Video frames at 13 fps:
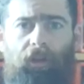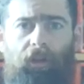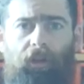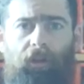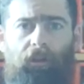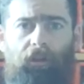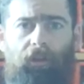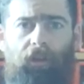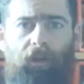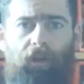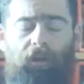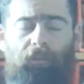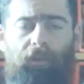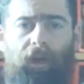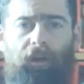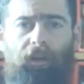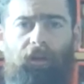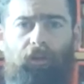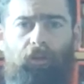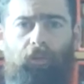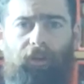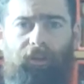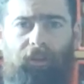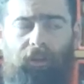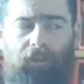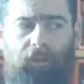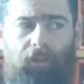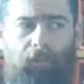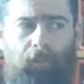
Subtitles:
into the embodied experience.